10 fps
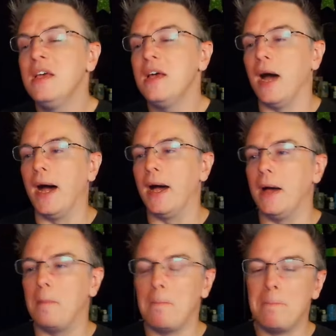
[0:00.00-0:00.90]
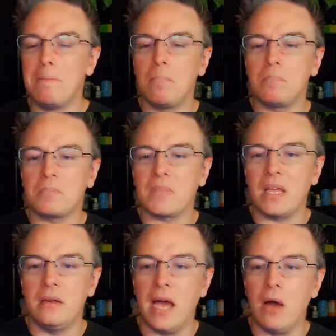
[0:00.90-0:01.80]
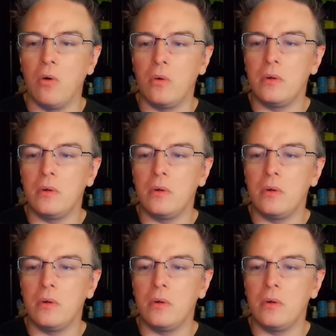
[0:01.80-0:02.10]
Uh, now,